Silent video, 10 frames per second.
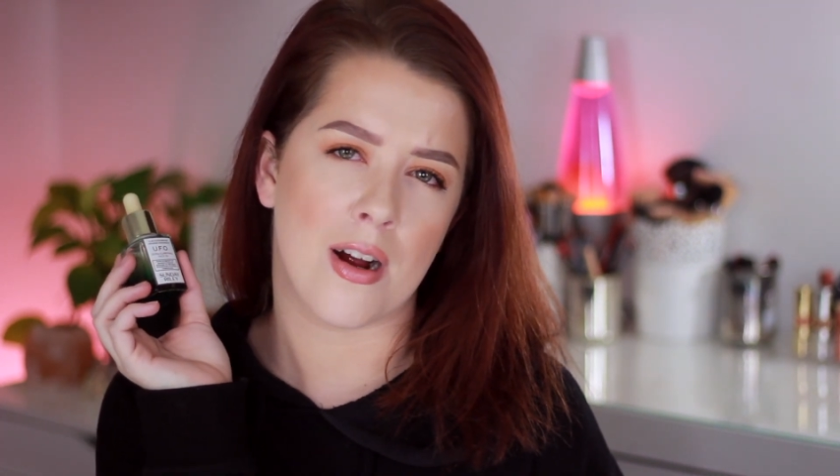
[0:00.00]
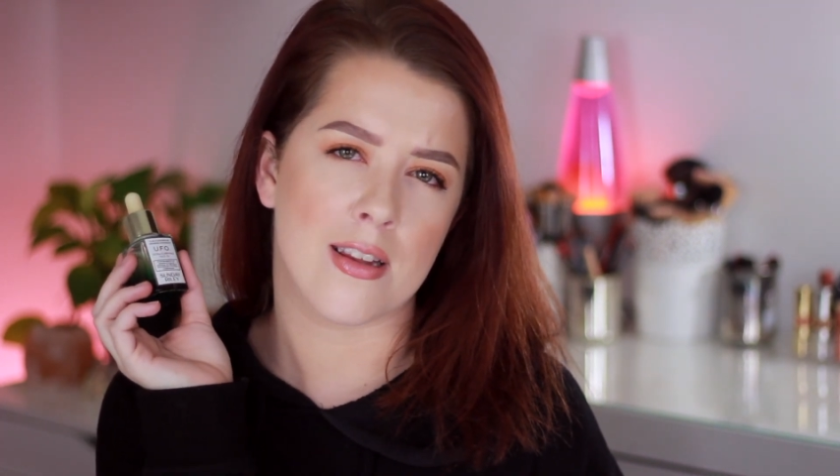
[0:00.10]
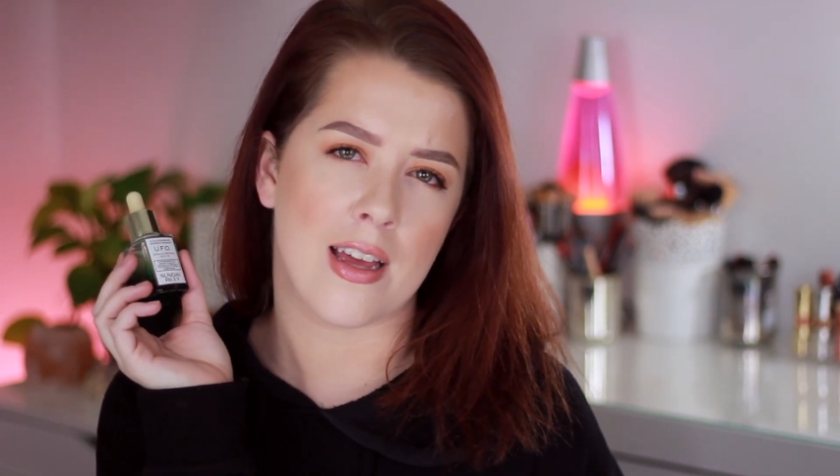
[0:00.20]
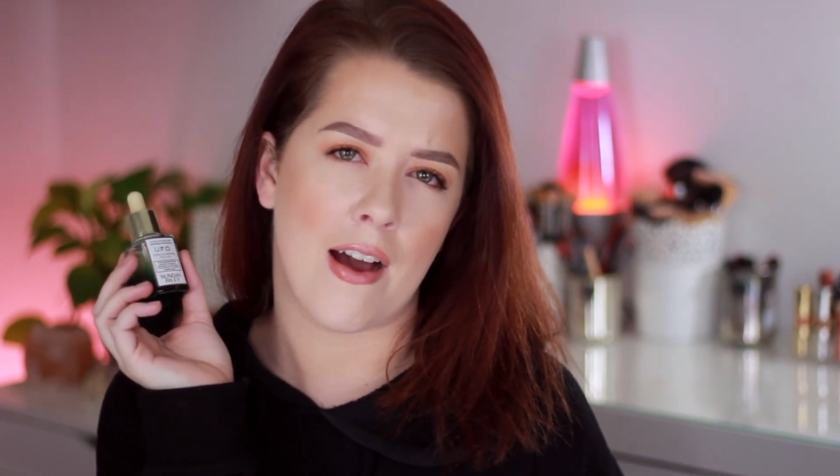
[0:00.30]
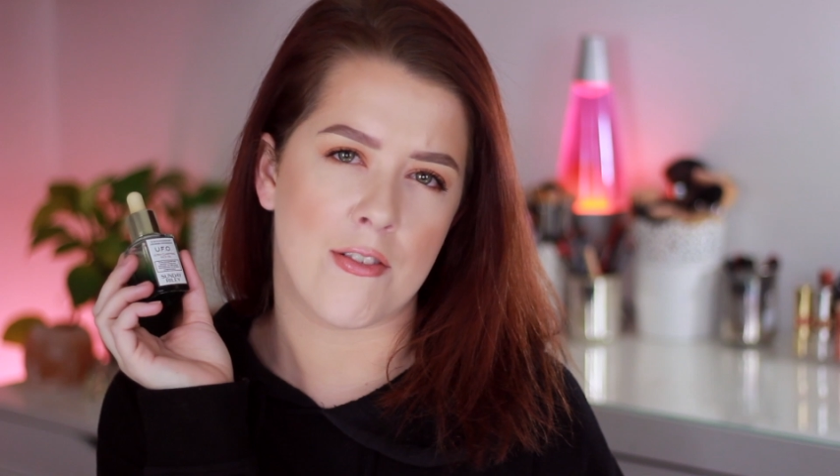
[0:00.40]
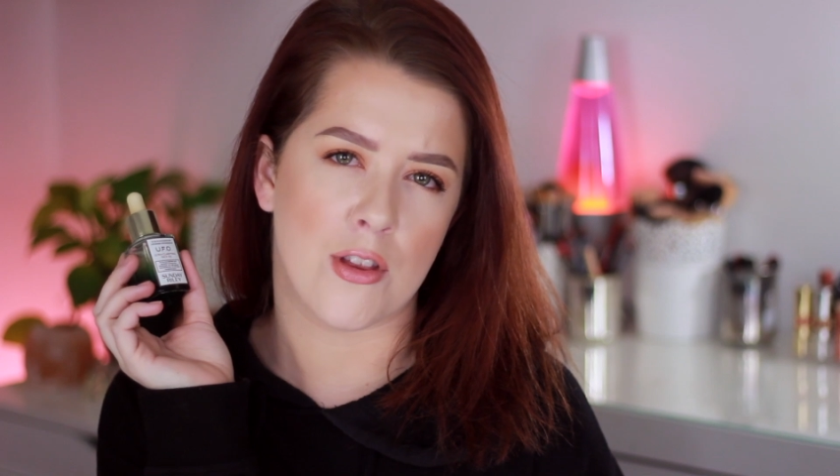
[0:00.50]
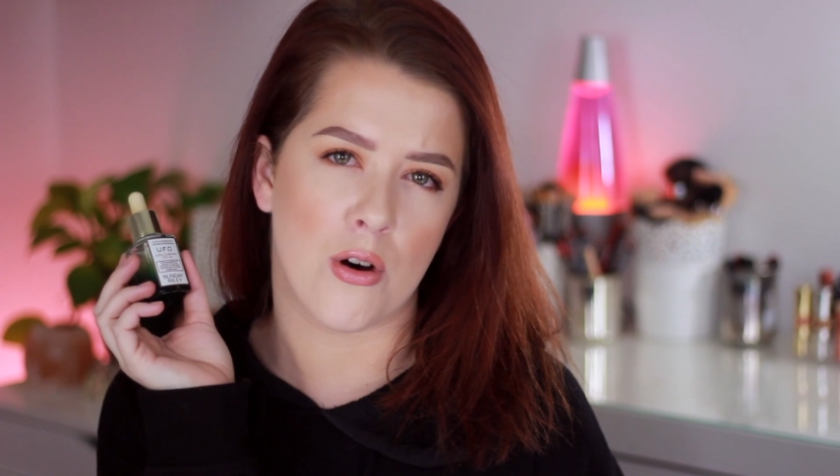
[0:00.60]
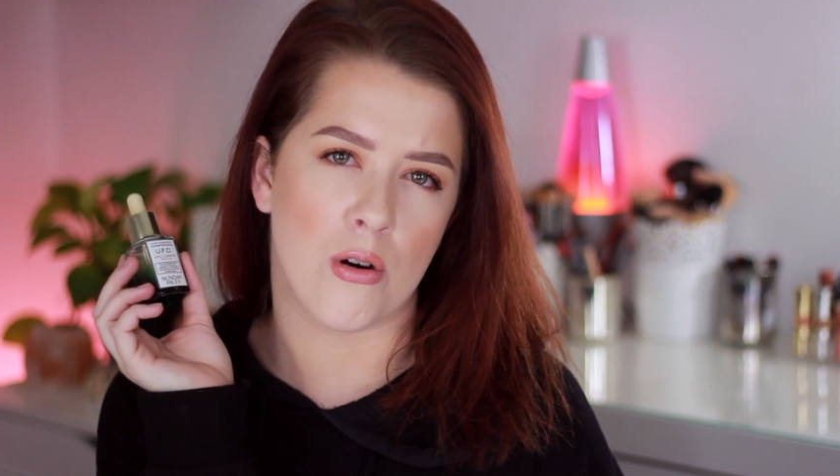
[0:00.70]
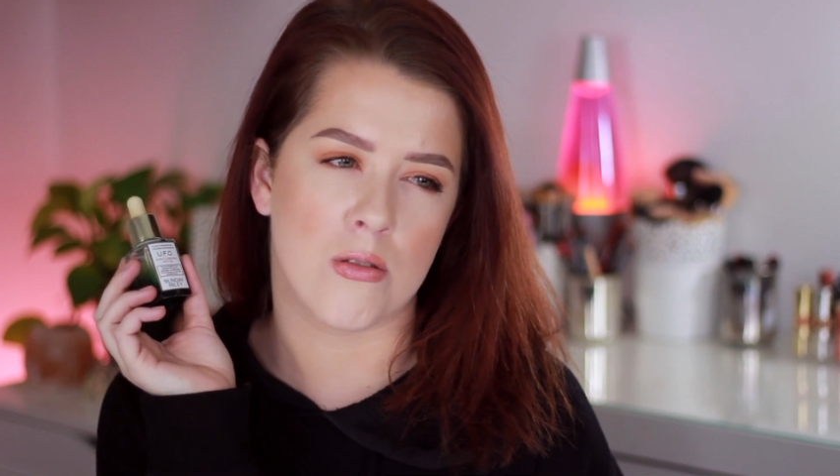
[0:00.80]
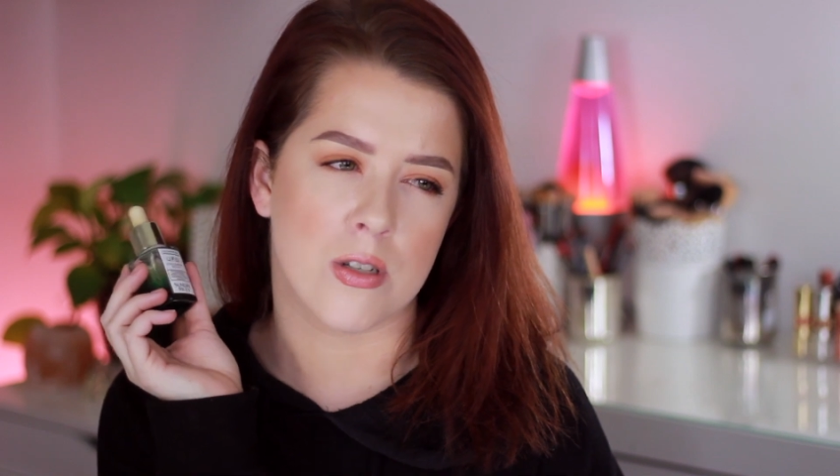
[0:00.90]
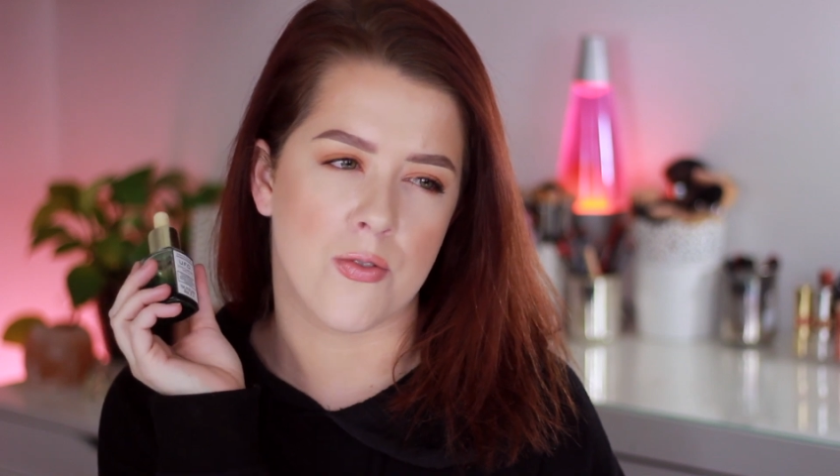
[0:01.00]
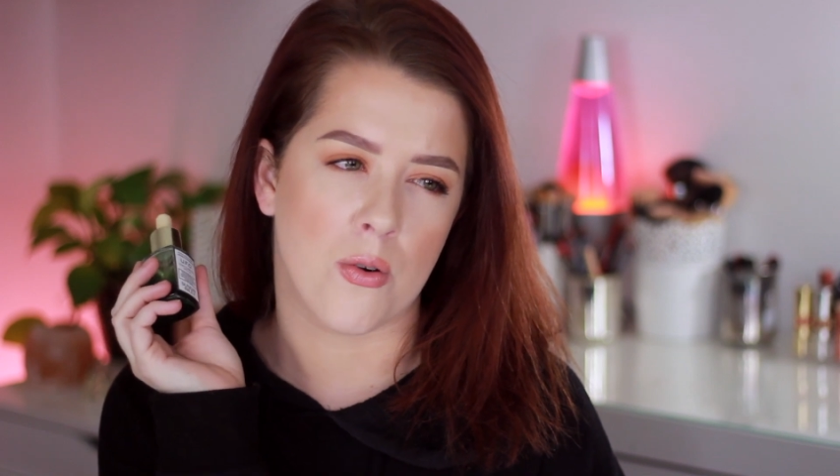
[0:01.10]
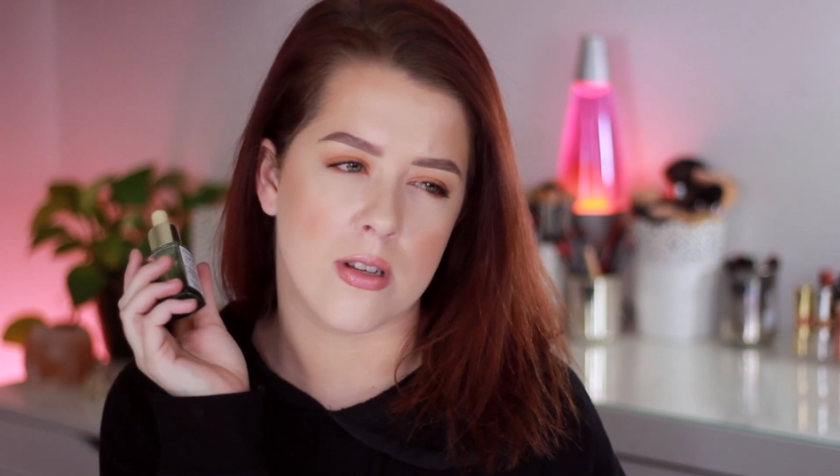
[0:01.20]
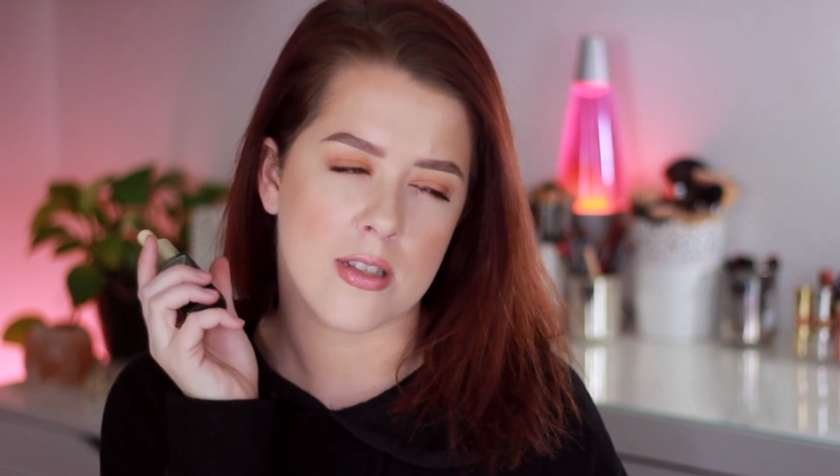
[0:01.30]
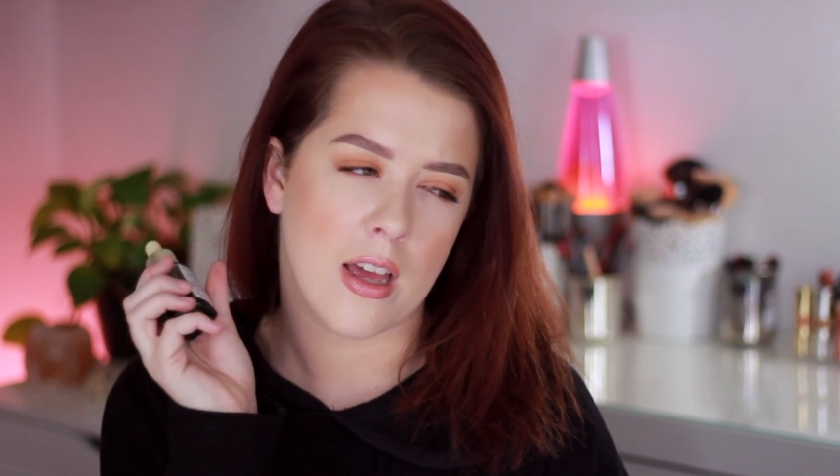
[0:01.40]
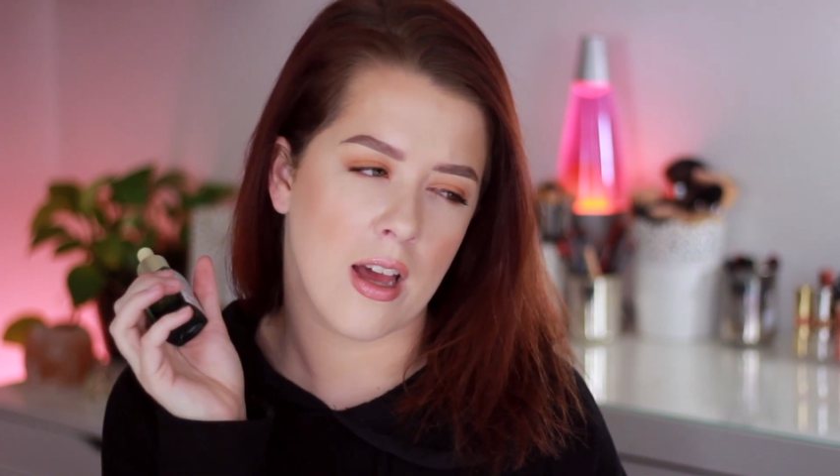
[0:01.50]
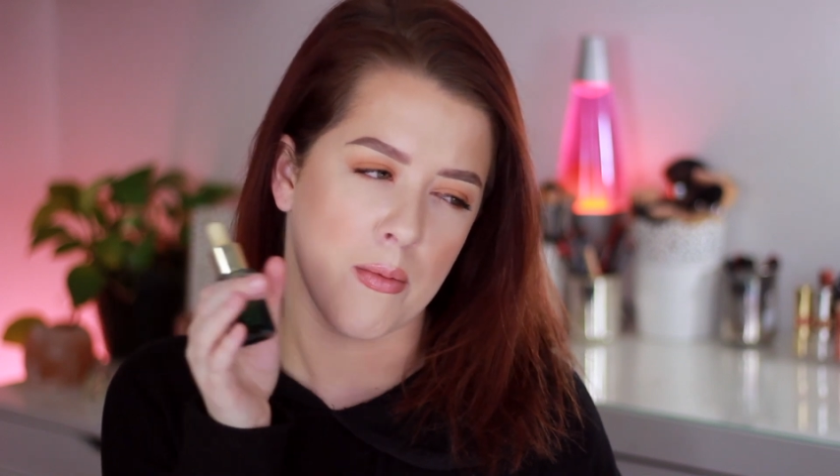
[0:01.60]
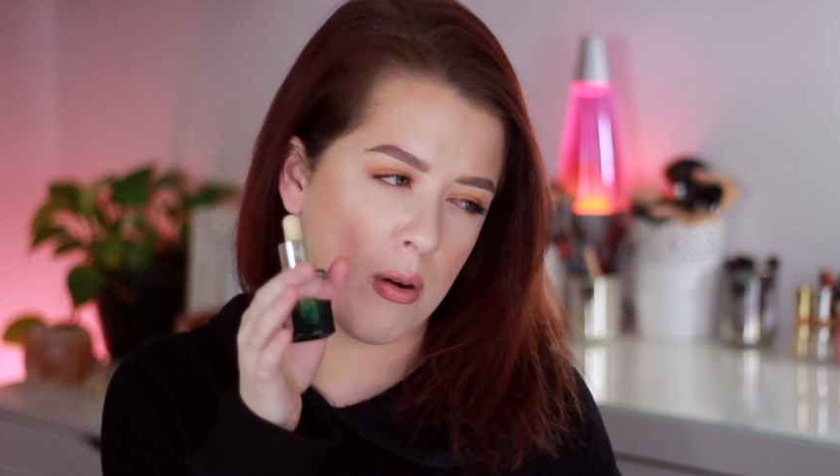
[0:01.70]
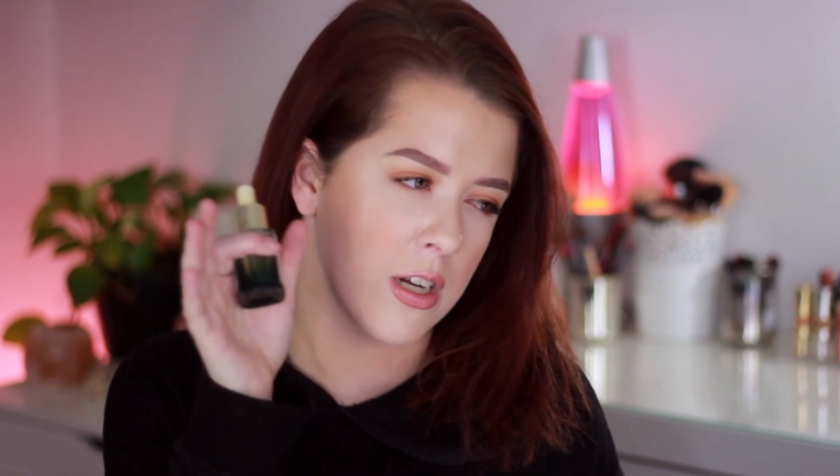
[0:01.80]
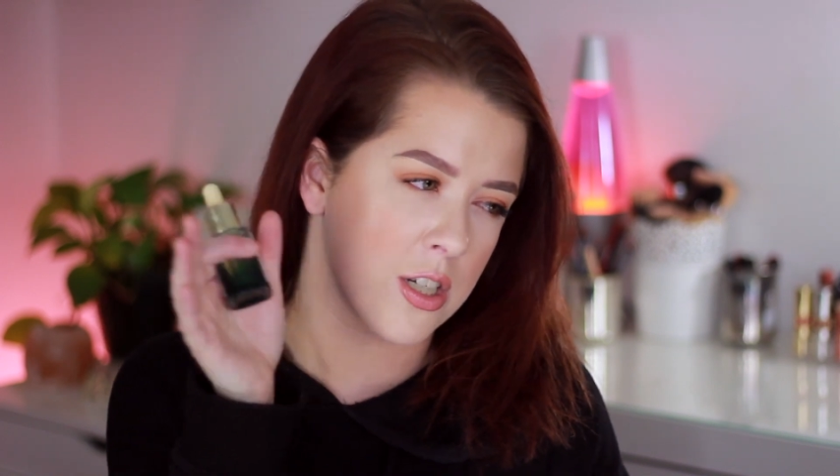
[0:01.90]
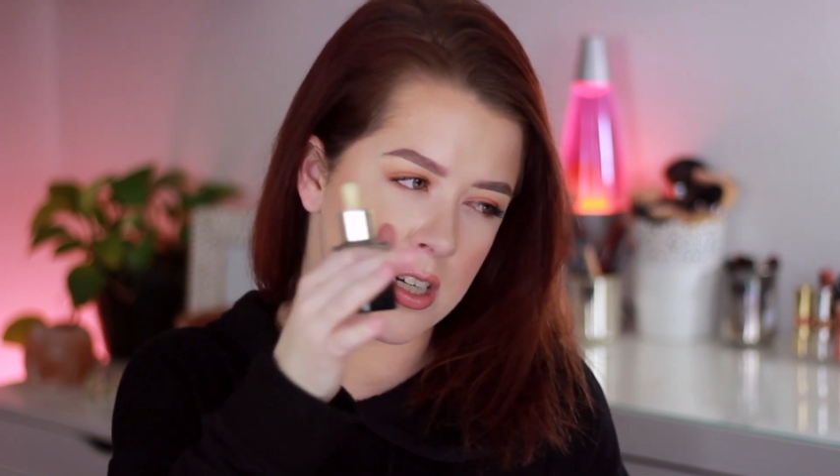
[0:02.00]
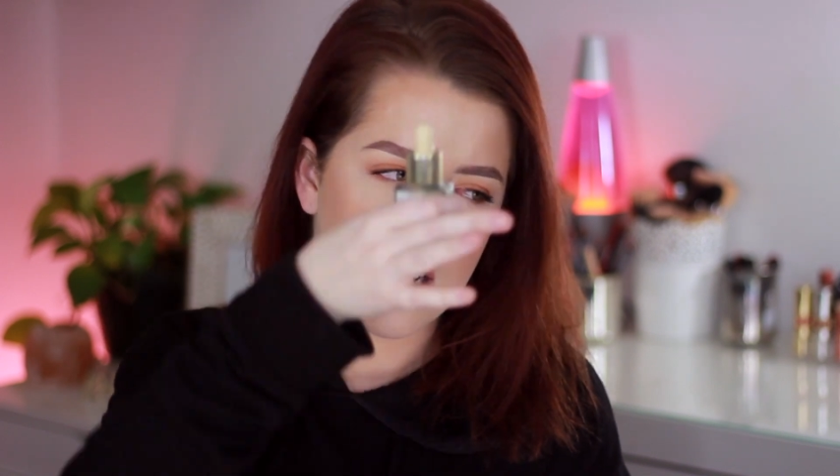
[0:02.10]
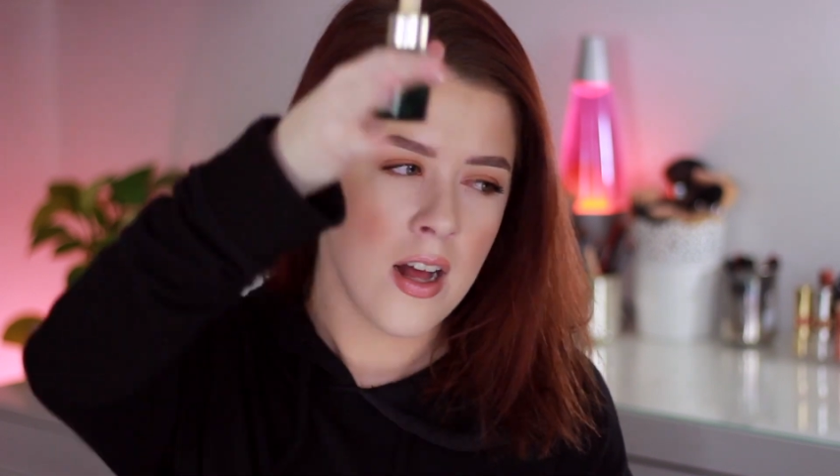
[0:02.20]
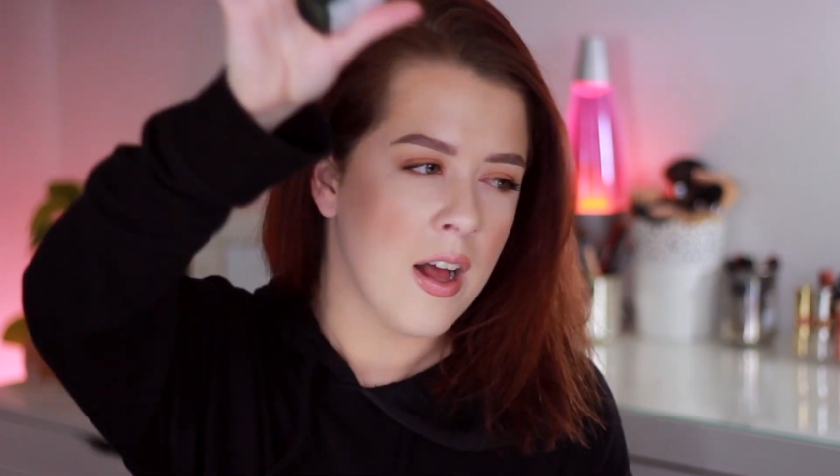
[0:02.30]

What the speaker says: Riley after the whole Sephora scam, which